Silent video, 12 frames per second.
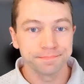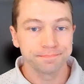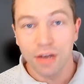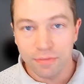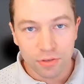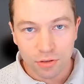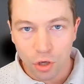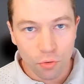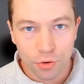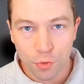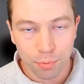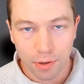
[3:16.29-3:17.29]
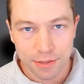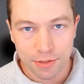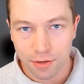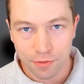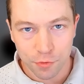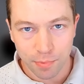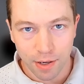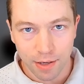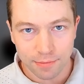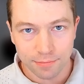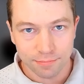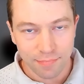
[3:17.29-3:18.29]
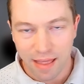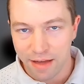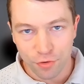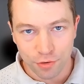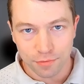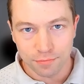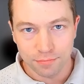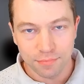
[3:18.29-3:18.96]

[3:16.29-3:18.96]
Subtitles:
Never lower your price on the spot, ever.